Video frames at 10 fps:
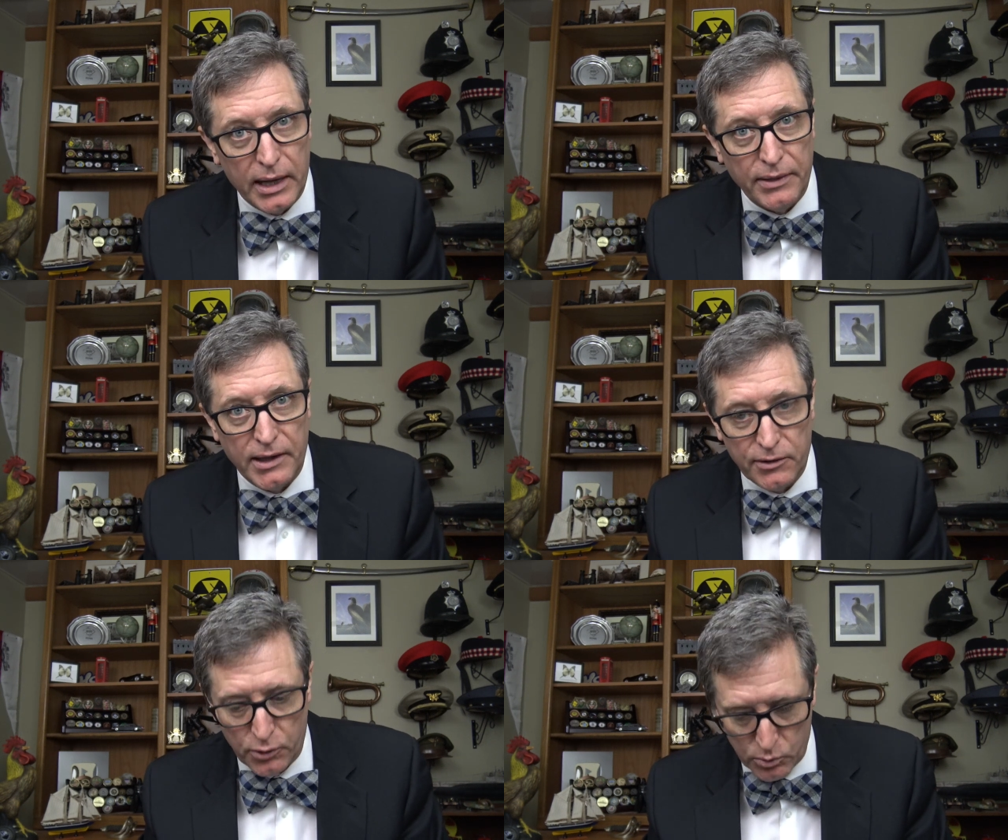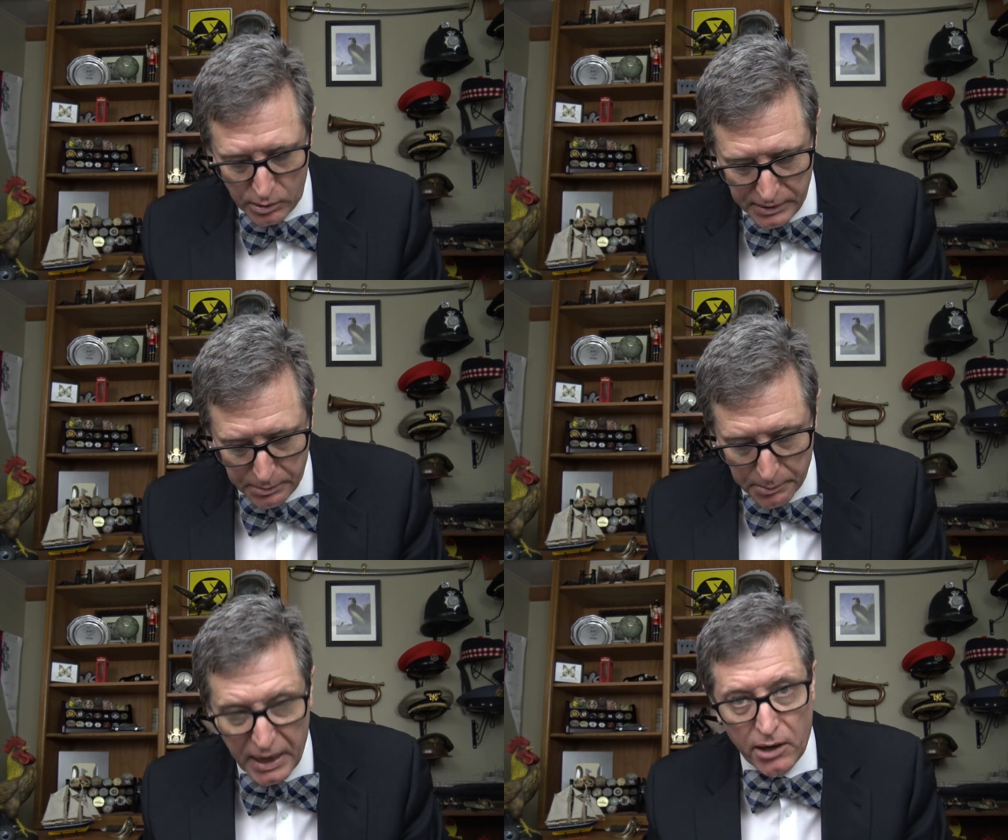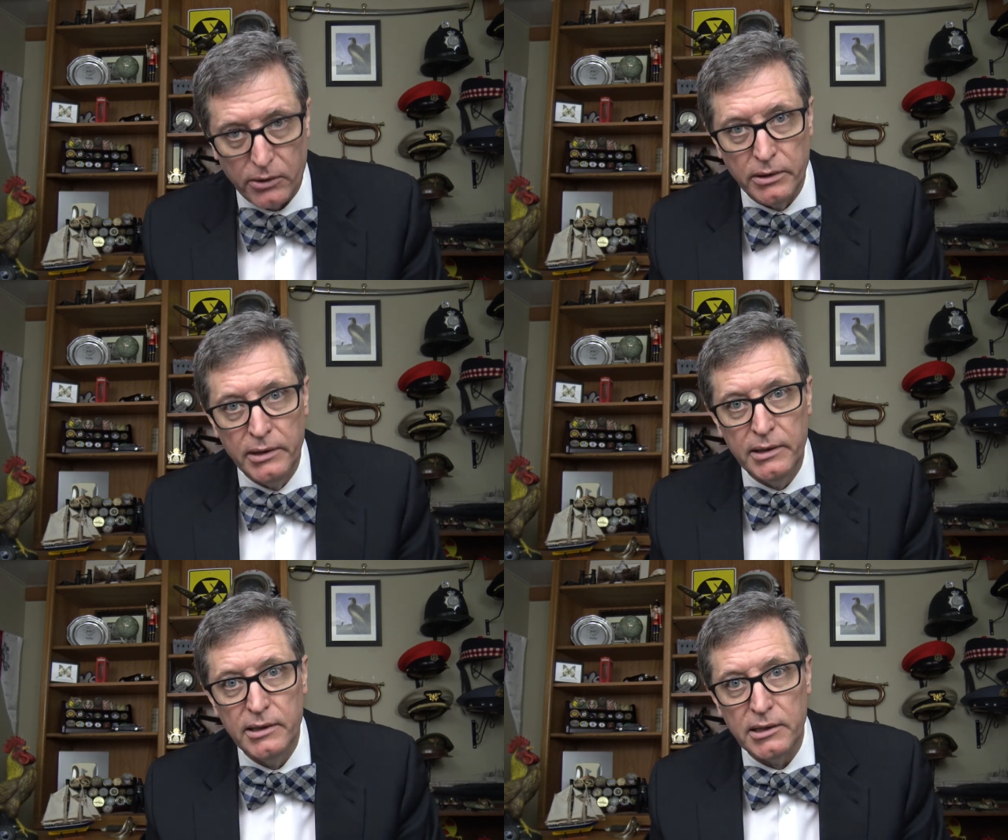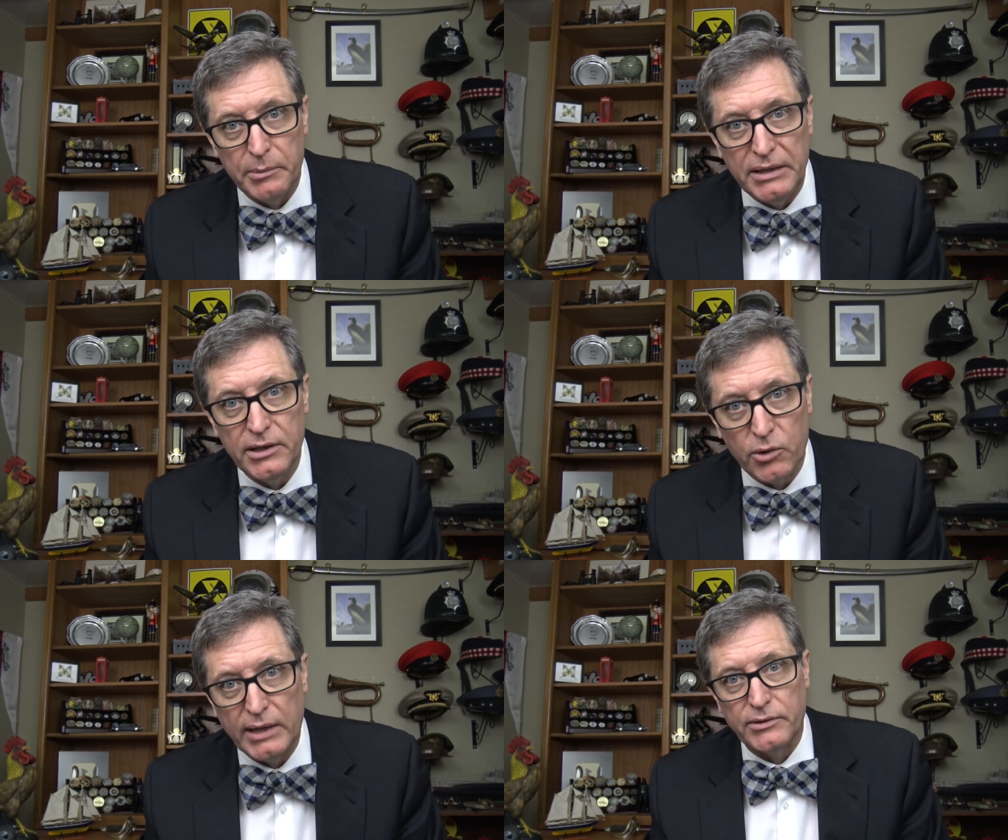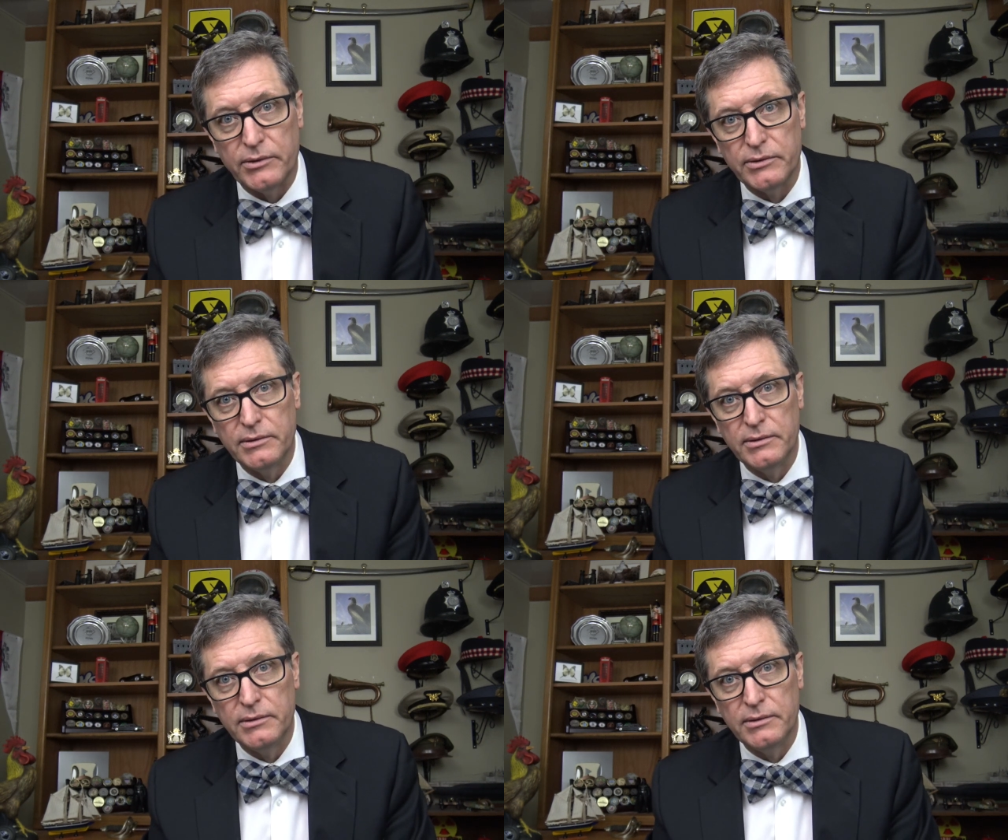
and therefore will be prepared to meet the crisis.